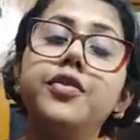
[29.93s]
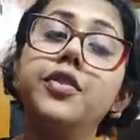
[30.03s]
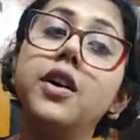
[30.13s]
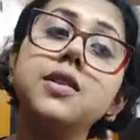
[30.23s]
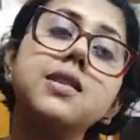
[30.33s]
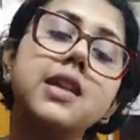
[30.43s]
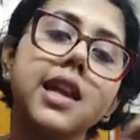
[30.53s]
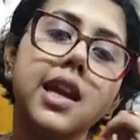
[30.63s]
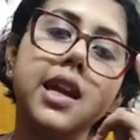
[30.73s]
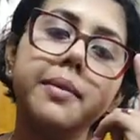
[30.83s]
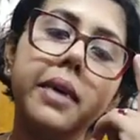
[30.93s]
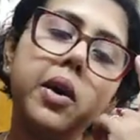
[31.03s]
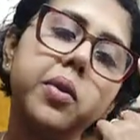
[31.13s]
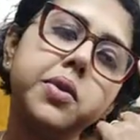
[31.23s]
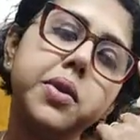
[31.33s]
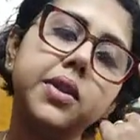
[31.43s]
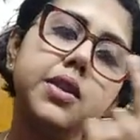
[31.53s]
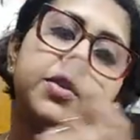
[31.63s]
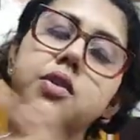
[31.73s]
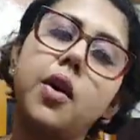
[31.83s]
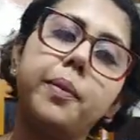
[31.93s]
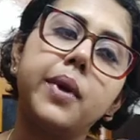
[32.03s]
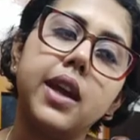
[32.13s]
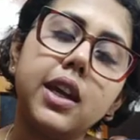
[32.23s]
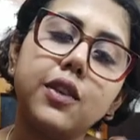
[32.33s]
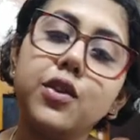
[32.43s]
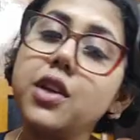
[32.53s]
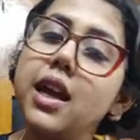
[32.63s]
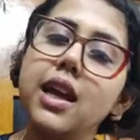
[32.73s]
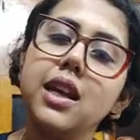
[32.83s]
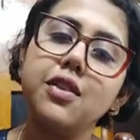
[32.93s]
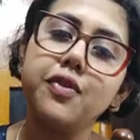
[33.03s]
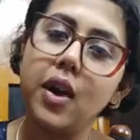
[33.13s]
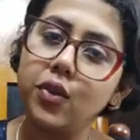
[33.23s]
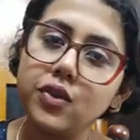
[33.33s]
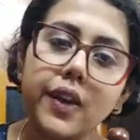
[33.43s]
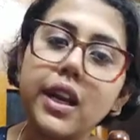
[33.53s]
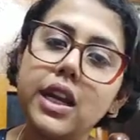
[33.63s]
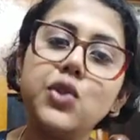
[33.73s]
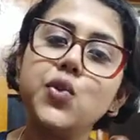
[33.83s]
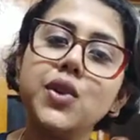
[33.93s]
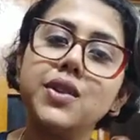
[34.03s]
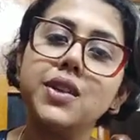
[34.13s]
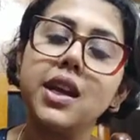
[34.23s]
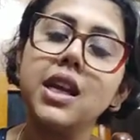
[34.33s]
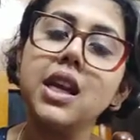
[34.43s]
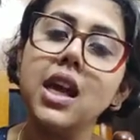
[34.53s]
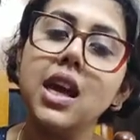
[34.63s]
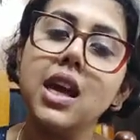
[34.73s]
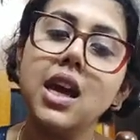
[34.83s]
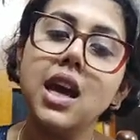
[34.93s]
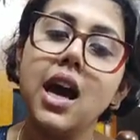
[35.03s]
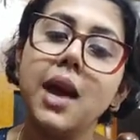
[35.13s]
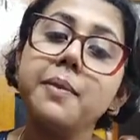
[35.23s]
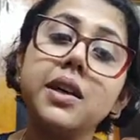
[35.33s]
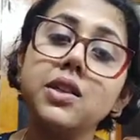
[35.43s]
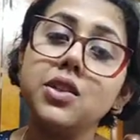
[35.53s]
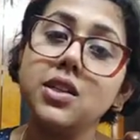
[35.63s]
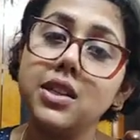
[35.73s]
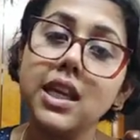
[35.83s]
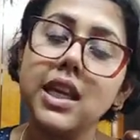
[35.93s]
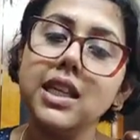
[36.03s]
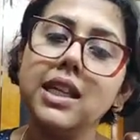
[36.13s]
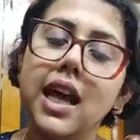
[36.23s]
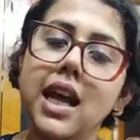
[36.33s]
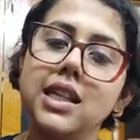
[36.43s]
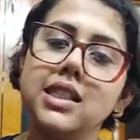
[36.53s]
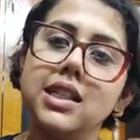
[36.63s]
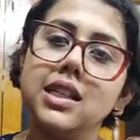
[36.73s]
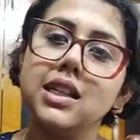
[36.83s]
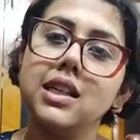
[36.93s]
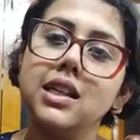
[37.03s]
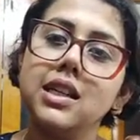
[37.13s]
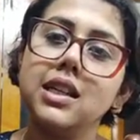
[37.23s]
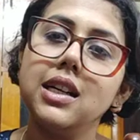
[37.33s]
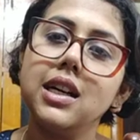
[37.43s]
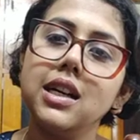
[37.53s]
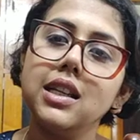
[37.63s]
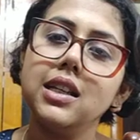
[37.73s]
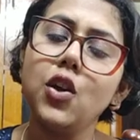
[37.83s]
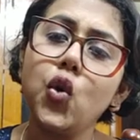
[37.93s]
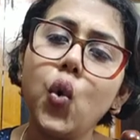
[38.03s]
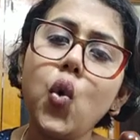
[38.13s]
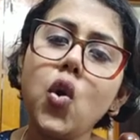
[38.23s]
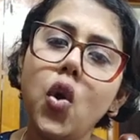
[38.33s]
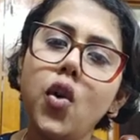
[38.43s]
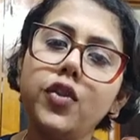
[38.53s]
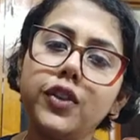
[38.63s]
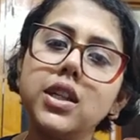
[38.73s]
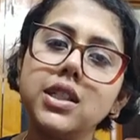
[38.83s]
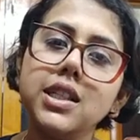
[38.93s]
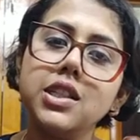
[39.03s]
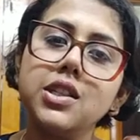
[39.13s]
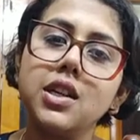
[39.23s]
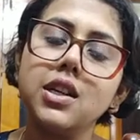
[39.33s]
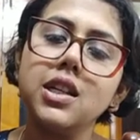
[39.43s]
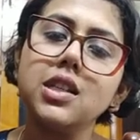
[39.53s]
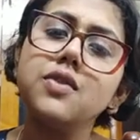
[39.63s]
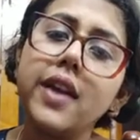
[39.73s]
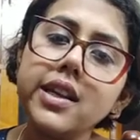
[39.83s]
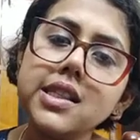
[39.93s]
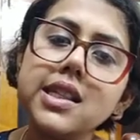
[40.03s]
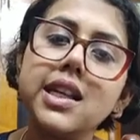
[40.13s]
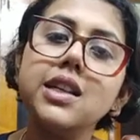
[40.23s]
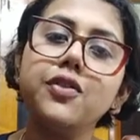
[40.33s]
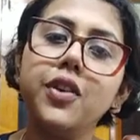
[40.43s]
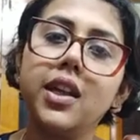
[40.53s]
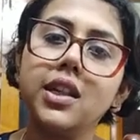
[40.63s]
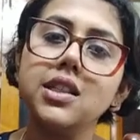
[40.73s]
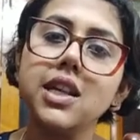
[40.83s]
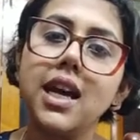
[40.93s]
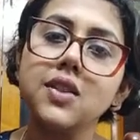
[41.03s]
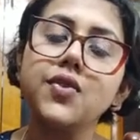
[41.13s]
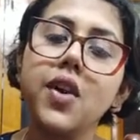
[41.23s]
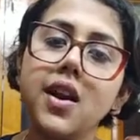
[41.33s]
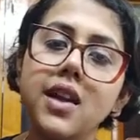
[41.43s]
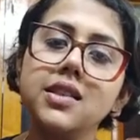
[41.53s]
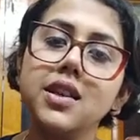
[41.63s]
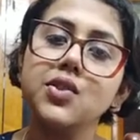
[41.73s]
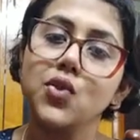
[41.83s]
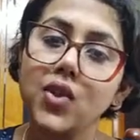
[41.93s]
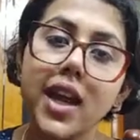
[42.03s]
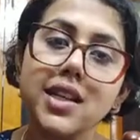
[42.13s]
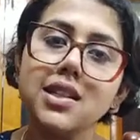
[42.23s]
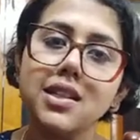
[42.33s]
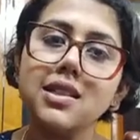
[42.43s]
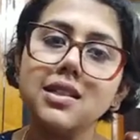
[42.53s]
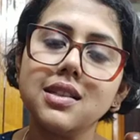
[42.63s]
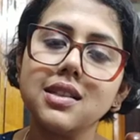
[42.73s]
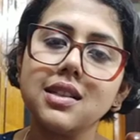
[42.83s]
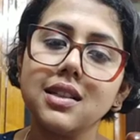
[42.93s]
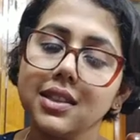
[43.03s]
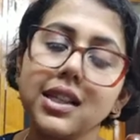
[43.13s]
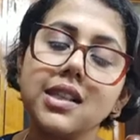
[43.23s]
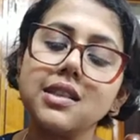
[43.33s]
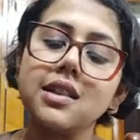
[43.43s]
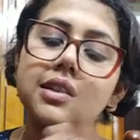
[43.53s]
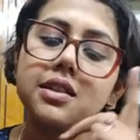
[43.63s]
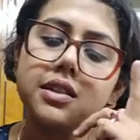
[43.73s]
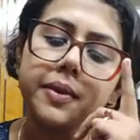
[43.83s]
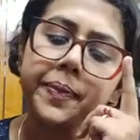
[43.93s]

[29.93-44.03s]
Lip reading: Firstly, about this topic, which I found very interesting, I must say that the role of a teacher is very significant as far as a society is concerned.